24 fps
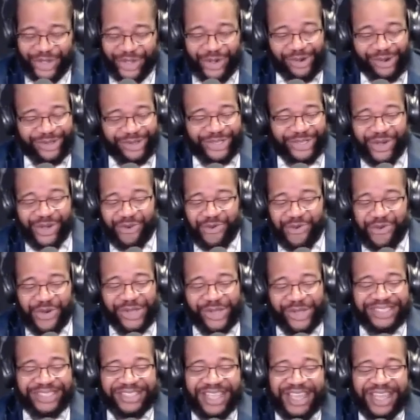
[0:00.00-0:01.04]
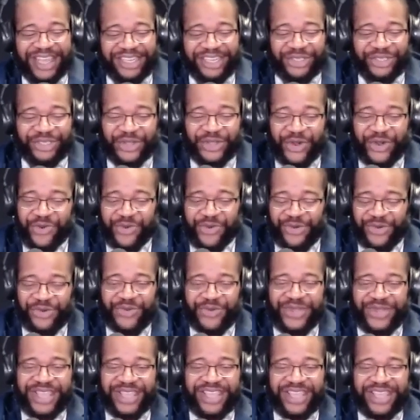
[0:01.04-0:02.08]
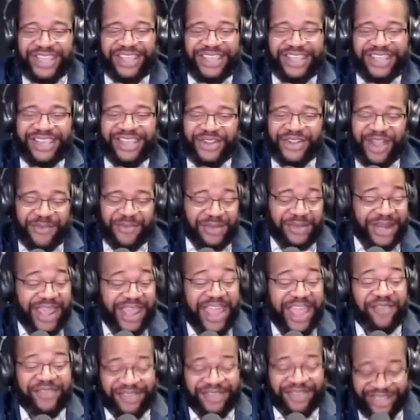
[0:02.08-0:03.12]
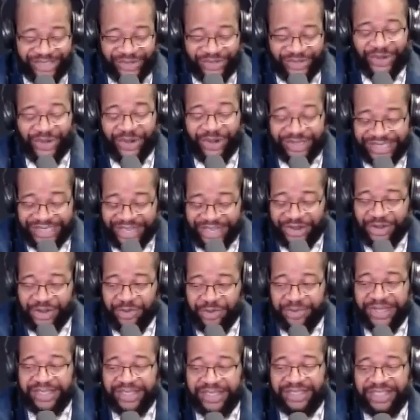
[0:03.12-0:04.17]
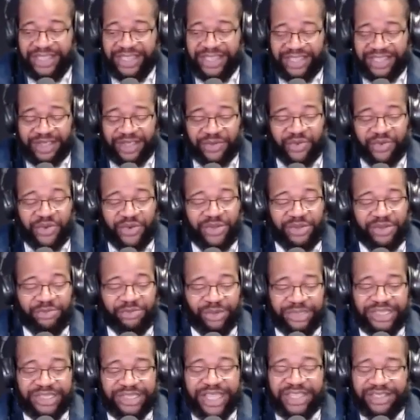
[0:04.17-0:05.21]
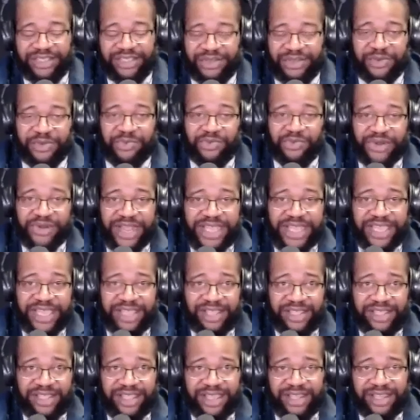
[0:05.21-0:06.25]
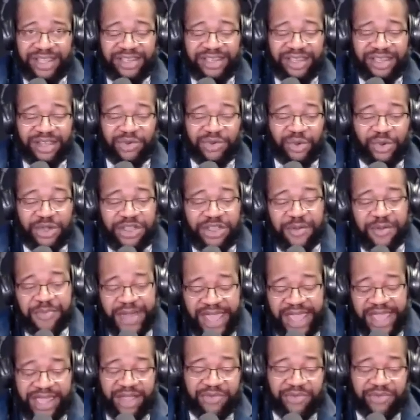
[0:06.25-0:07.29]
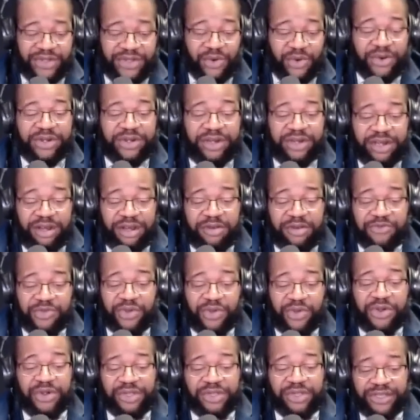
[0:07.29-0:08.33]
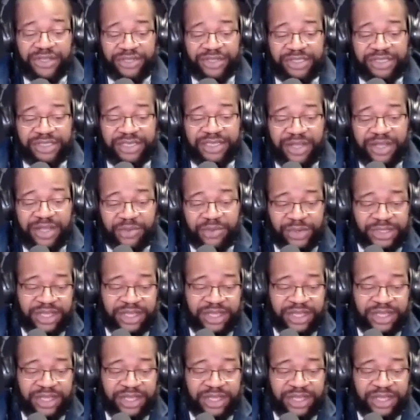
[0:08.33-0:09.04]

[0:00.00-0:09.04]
So really exciting show. When we, I'm going to have to let you go because I know you're busy, and then we'll take a little break, and we'll come back. I recorded an interview earlier today with